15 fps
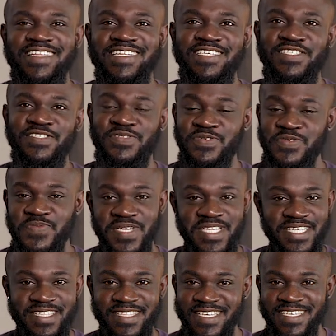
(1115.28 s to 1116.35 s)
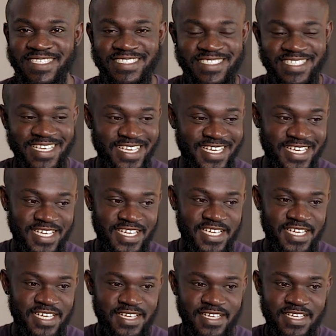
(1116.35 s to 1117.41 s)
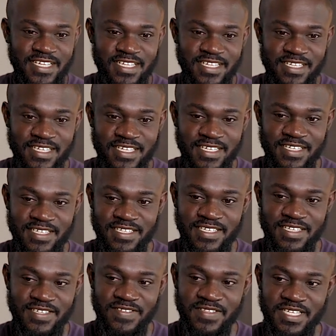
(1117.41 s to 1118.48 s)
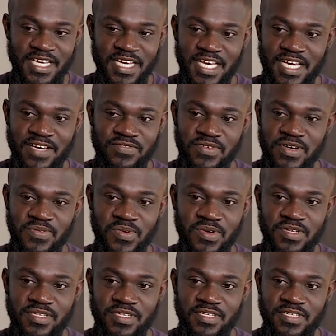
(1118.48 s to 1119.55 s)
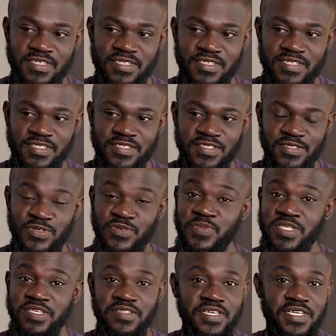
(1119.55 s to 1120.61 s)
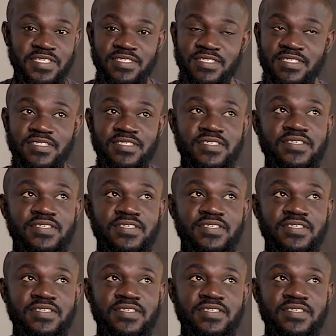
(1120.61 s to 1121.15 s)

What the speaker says: There's too many things. I don't think I have one word. It's too many things.